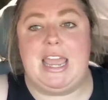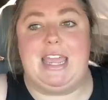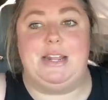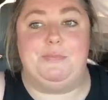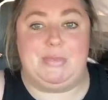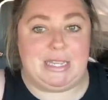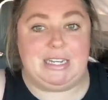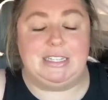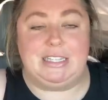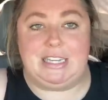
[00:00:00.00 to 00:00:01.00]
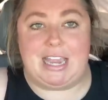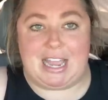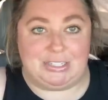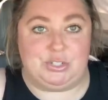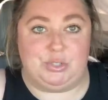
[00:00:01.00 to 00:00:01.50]
and immediately
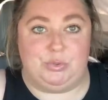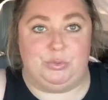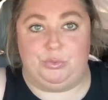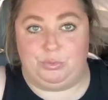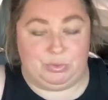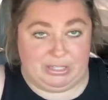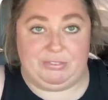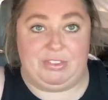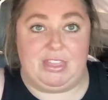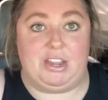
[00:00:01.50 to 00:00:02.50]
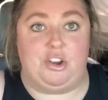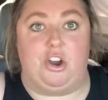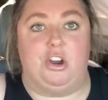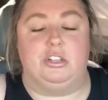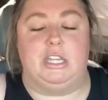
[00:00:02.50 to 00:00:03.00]
had to live in that car.